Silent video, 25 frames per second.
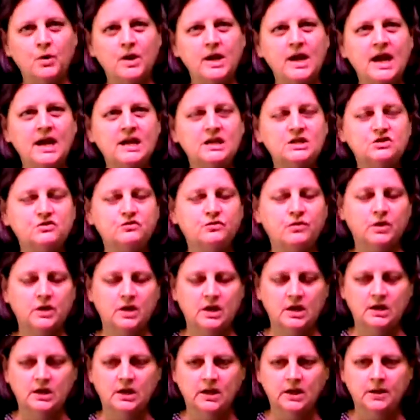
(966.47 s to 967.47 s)
we ask for
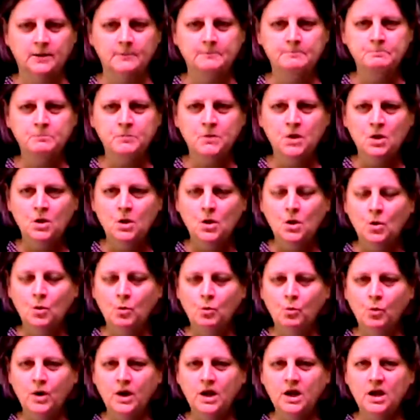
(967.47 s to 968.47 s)
healing,
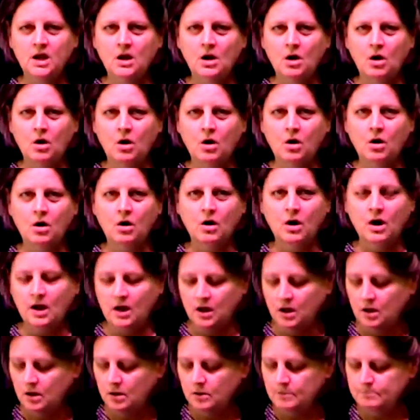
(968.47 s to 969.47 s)
we are
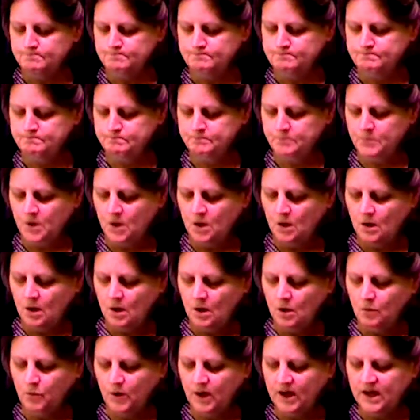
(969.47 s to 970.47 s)

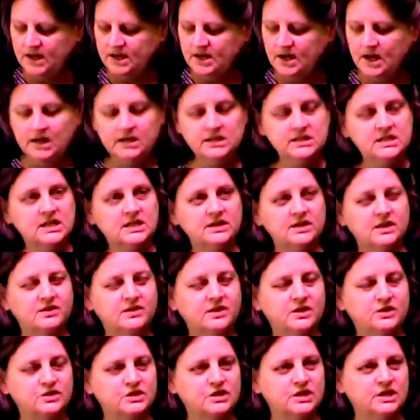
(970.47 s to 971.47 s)
recognizing that
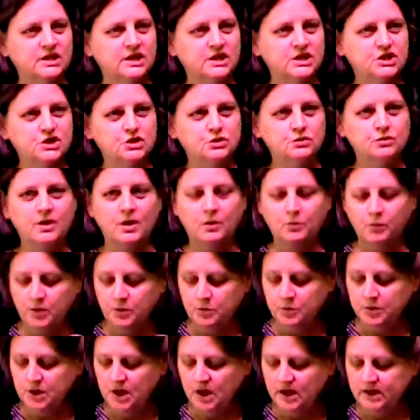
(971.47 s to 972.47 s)
there's an issue that we
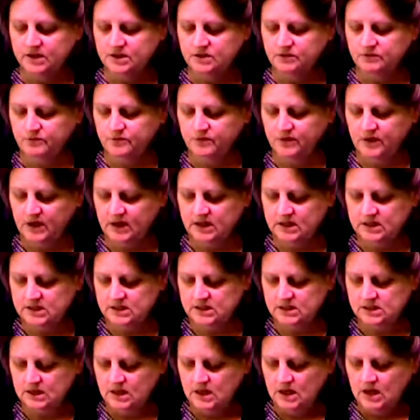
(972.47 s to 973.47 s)
would like to
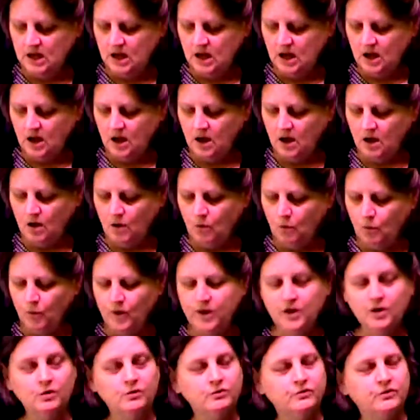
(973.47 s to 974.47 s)
fix.
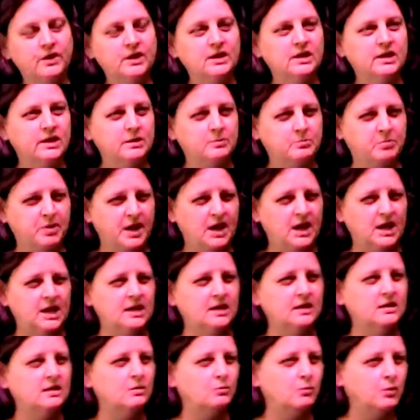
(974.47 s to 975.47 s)
We are feeling
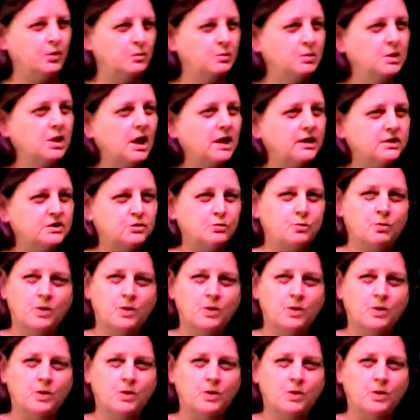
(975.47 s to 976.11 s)
pain that we would like to